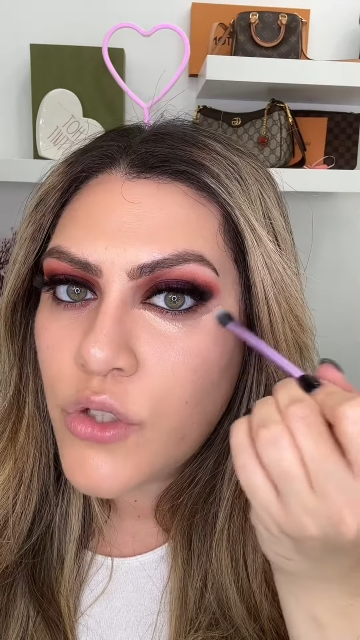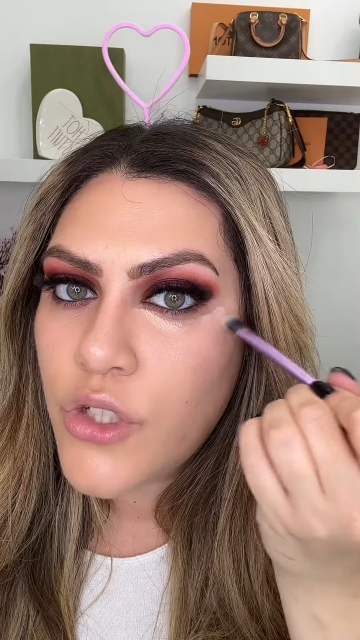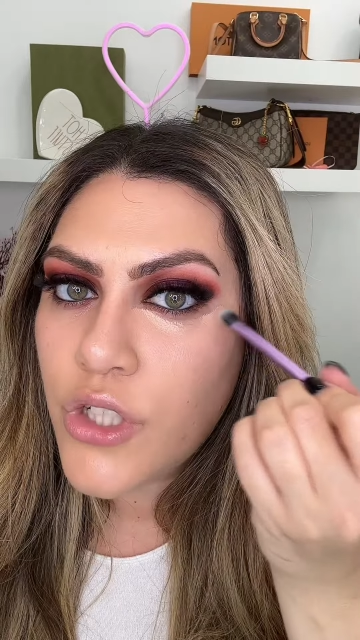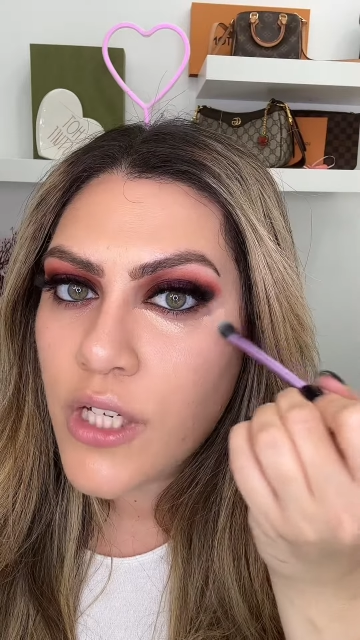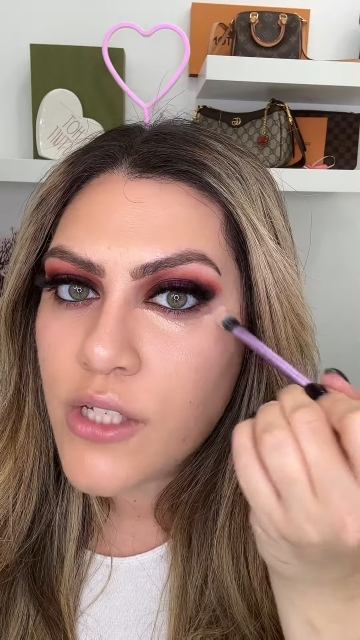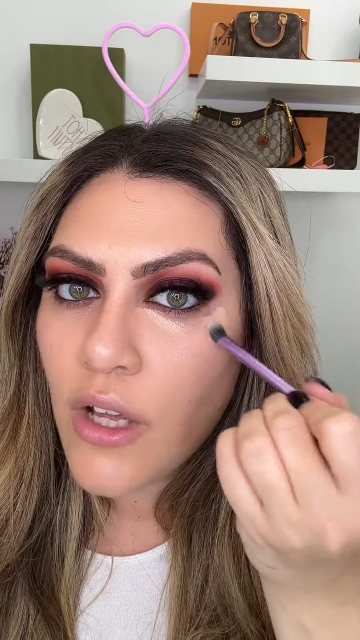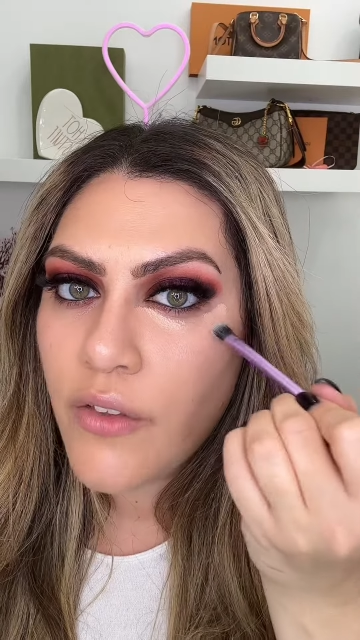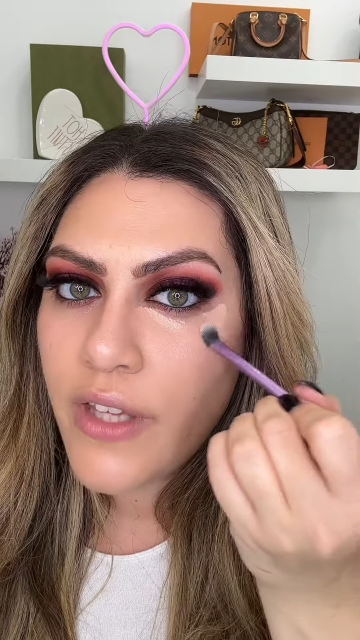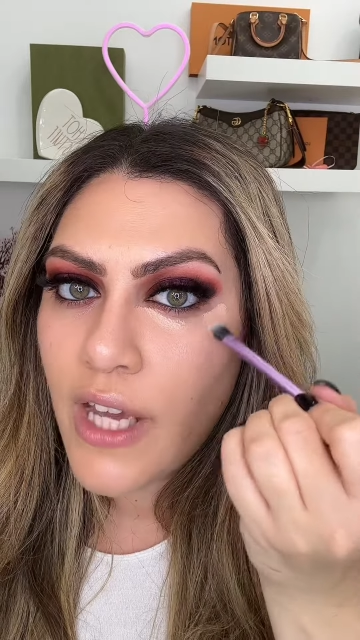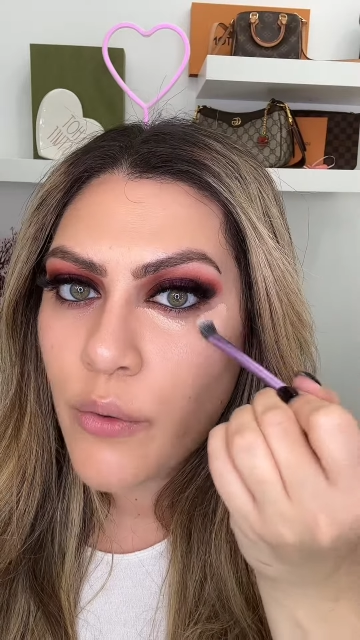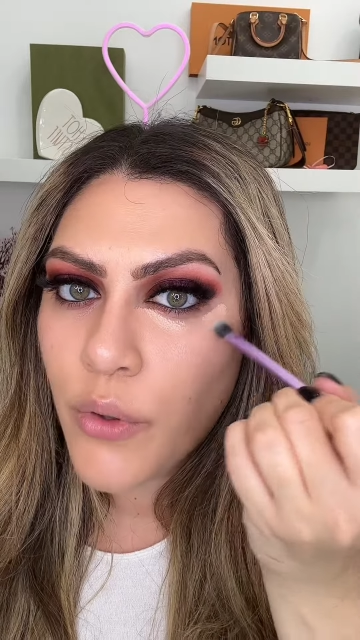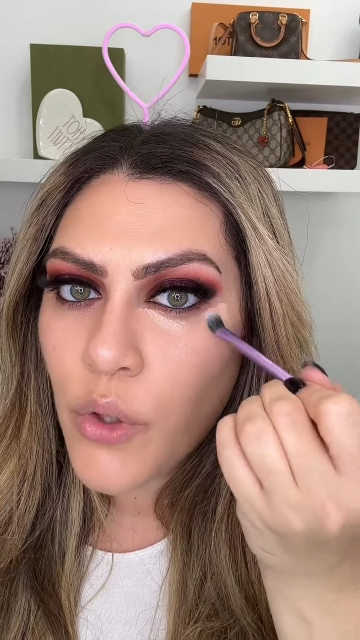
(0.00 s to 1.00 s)
just on
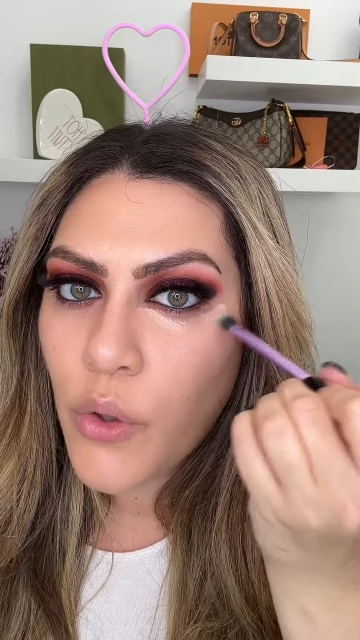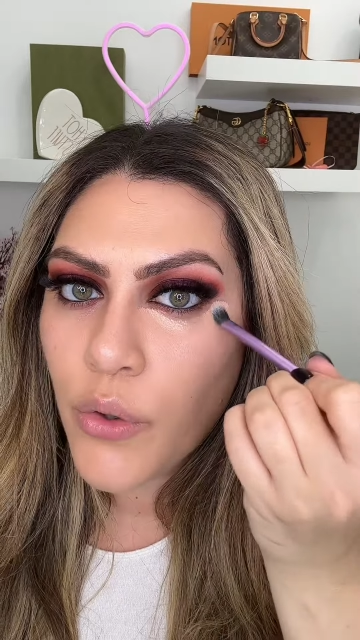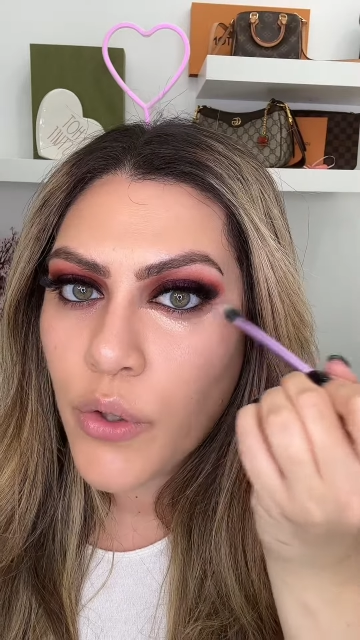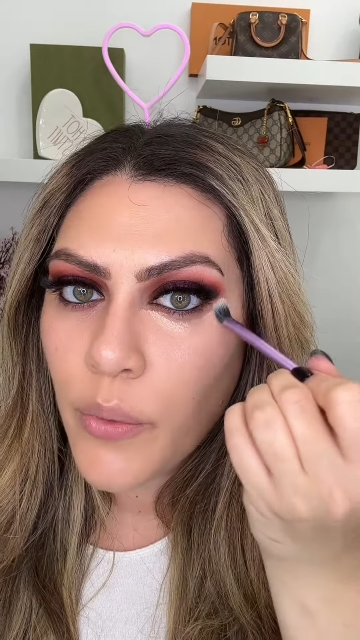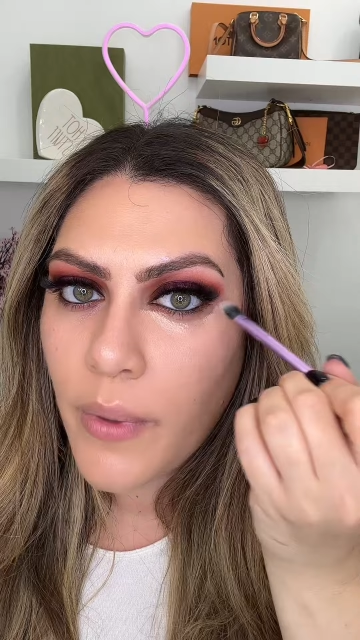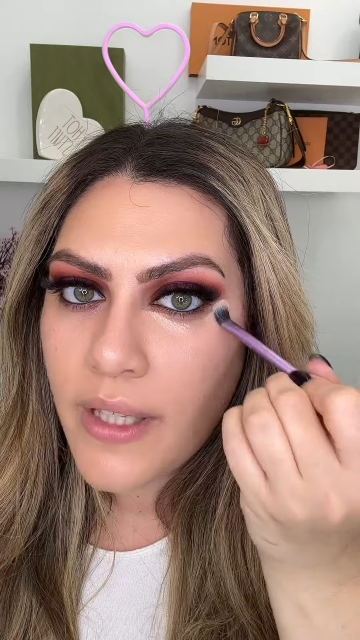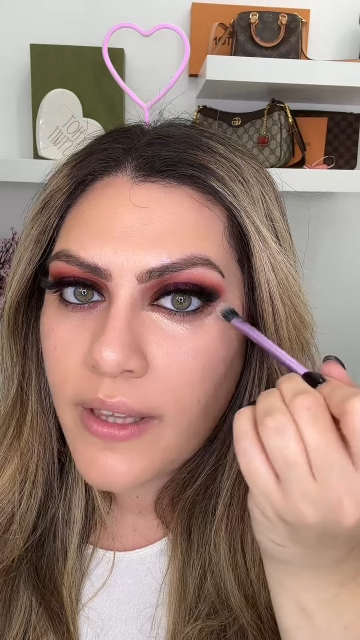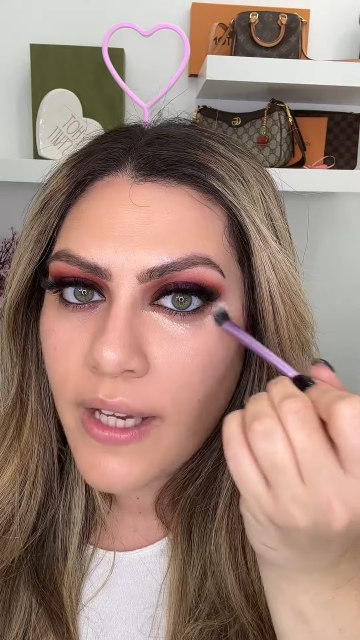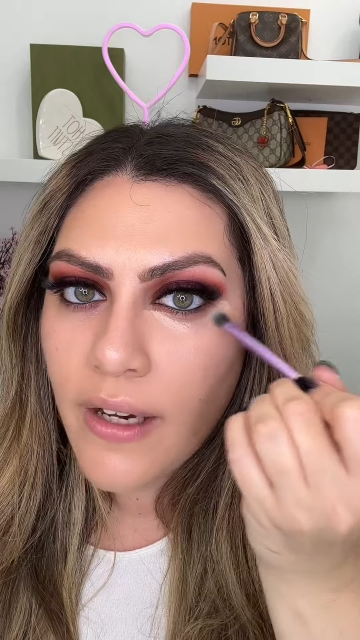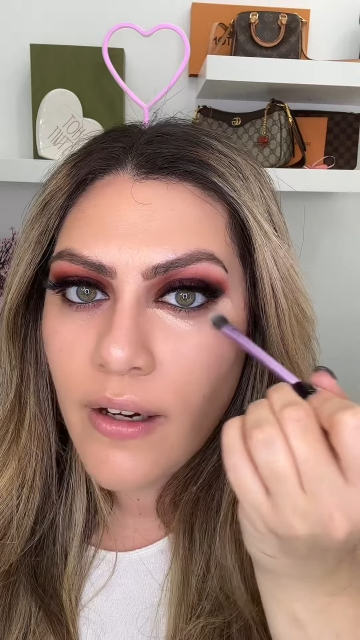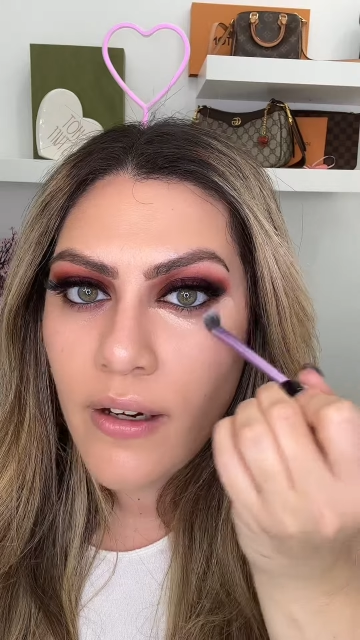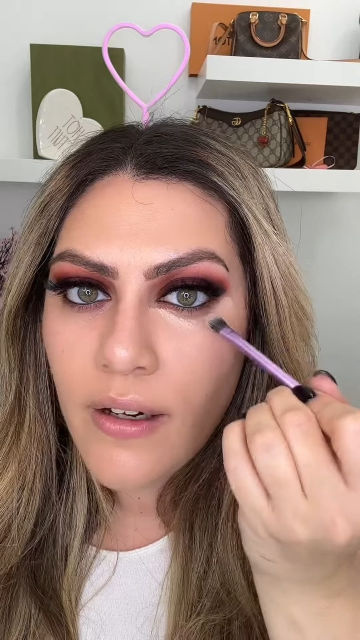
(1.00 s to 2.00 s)
the outer corner right
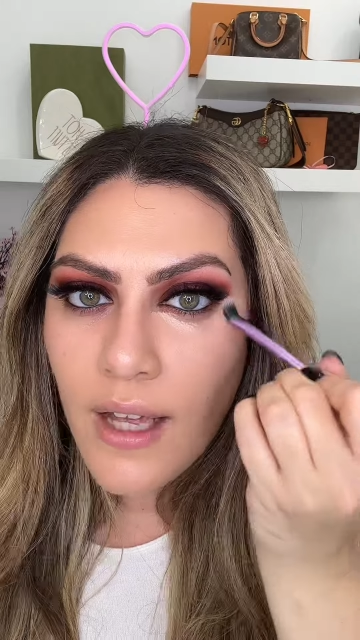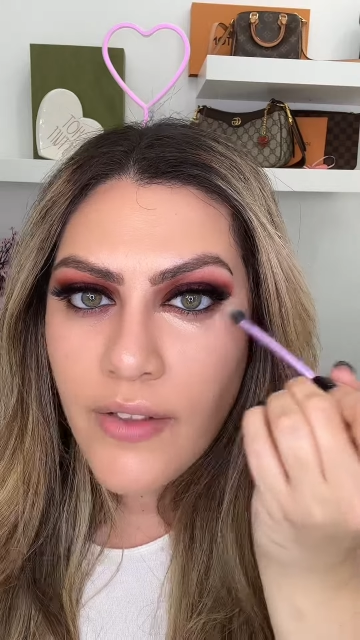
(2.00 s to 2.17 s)
there.